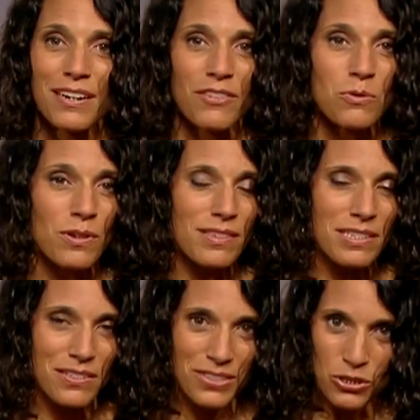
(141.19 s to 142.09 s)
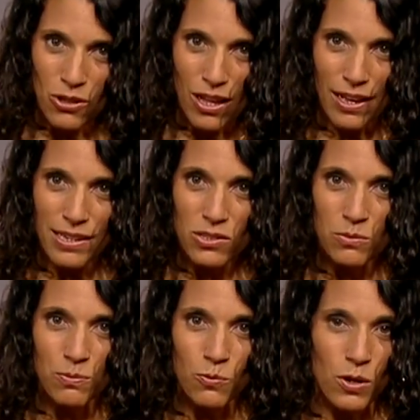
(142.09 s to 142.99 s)
everyone's individualized,
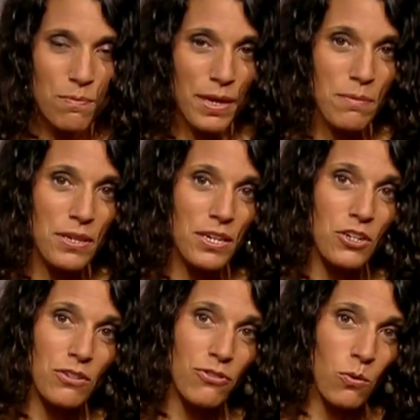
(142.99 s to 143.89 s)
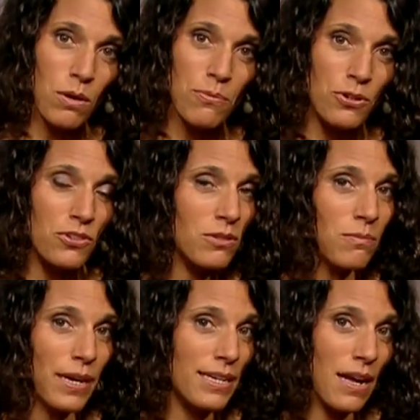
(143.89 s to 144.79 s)
and what may be good for one
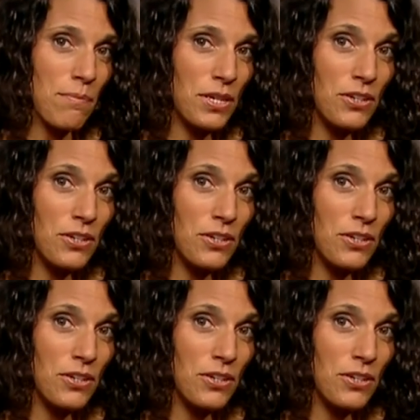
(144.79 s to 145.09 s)
person might not be